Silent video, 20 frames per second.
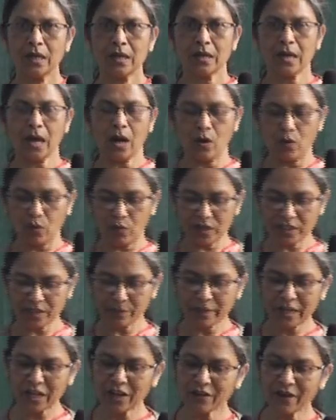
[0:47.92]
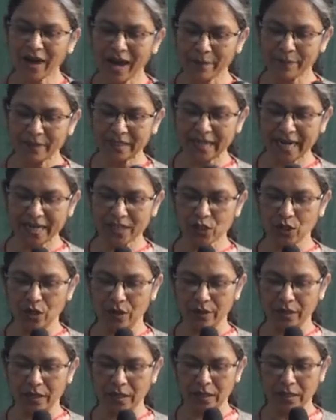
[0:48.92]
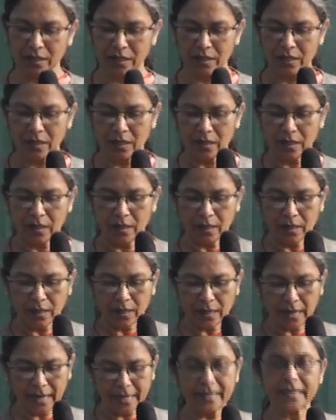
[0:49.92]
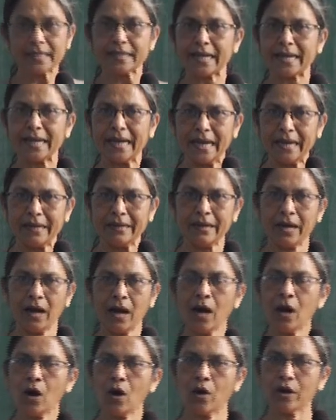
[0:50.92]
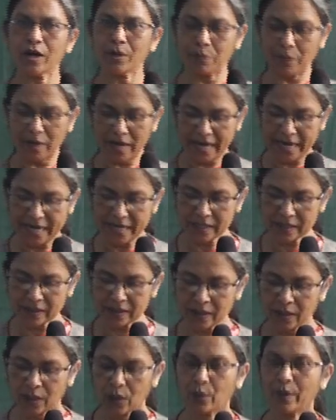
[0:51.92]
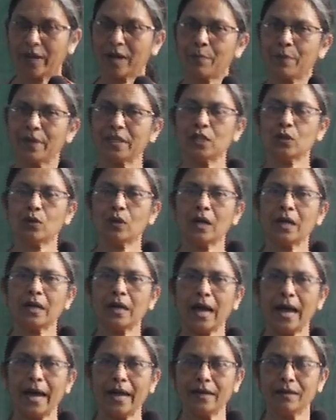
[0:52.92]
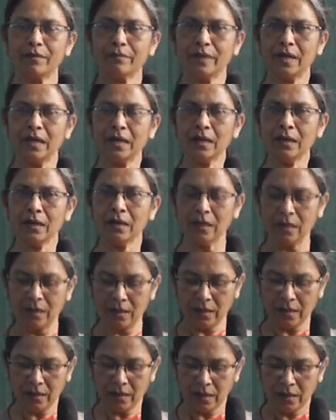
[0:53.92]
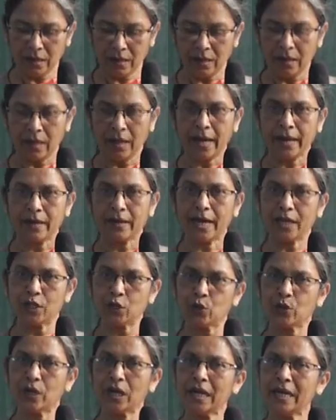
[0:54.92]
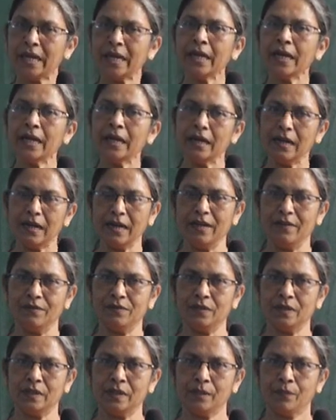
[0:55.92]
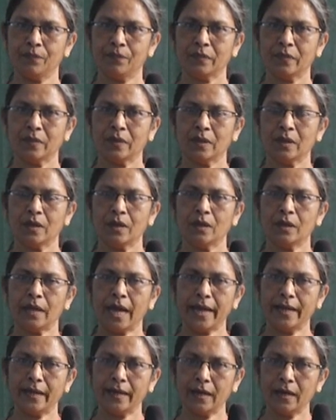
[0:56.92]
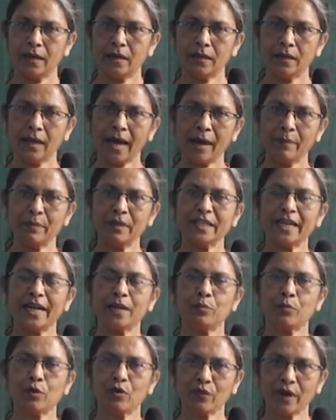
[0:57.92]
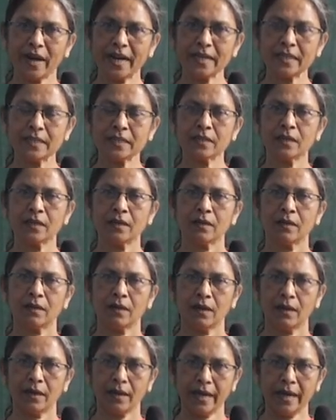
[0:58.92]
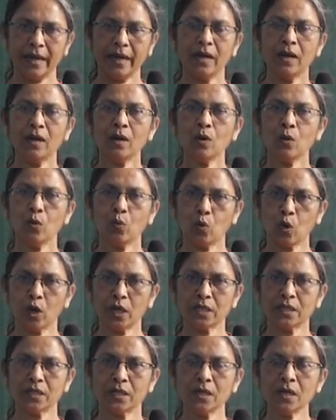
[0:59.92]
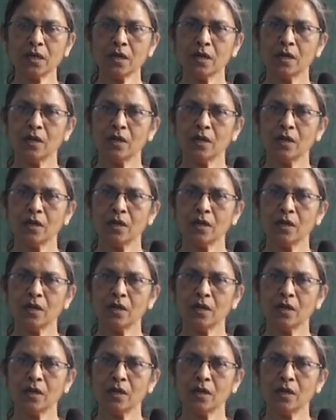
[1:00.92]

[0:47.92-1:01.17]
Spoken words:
Now what is the meaning of habitat, children? And it's an area or a place where a particular animal naturally lives. And habitat provides air, water,